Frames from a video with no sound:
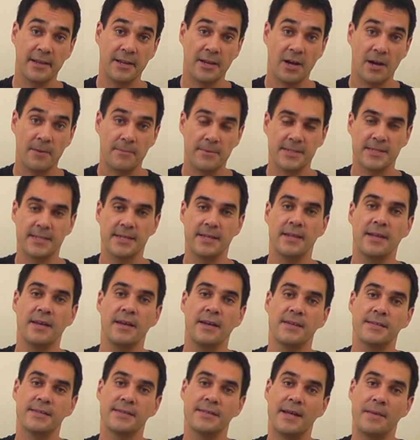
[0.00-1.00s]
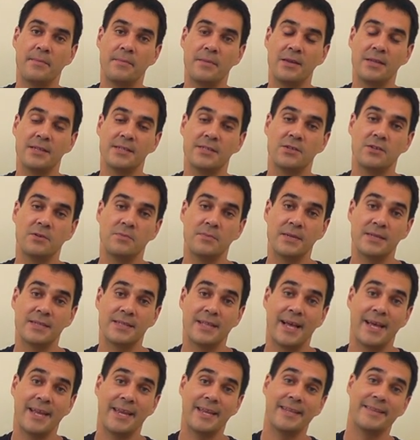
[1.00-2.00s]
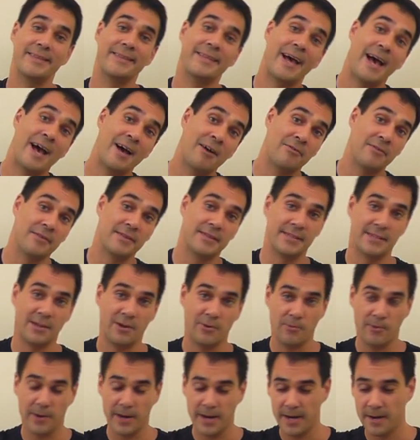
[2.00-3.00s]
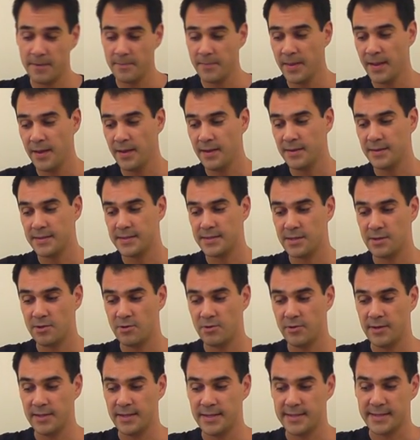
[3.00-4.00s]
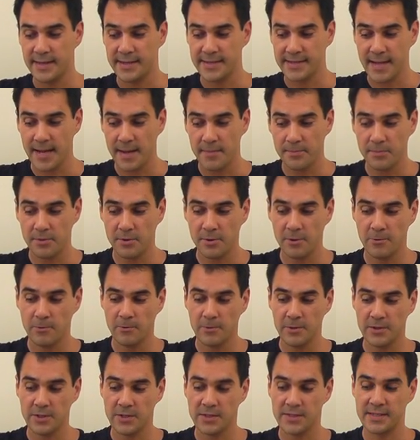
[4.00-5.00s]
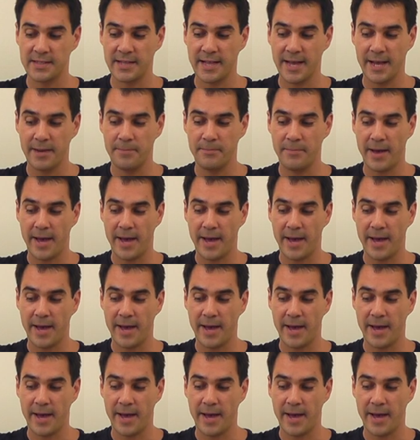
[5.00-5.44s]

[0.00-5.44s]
the opposite. So that means you'll be sliding down somewhere. So in this example, we'll just slide